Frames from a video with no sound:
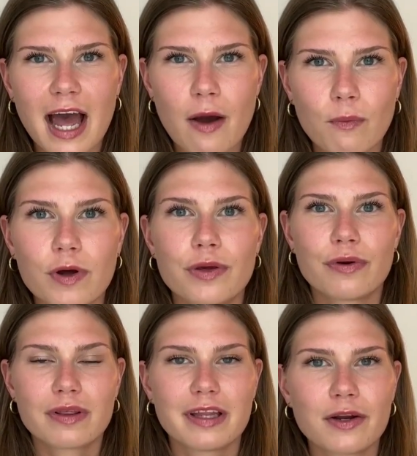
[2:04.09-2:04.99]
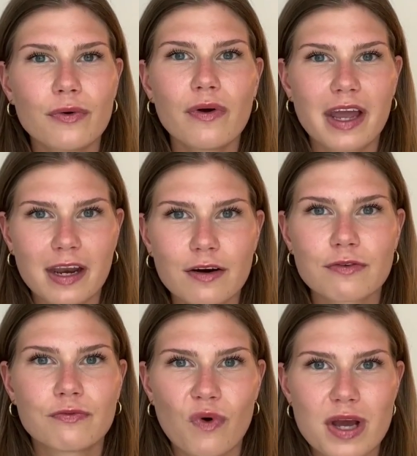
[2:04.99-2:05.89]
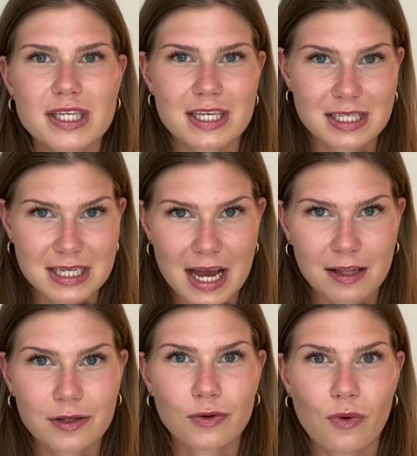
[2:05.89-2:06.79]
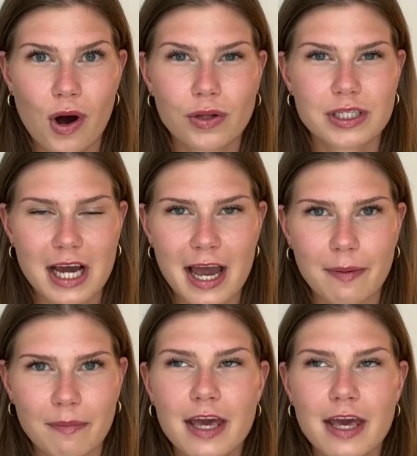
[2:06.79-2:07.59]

at what your little inner voice is telling you all the time.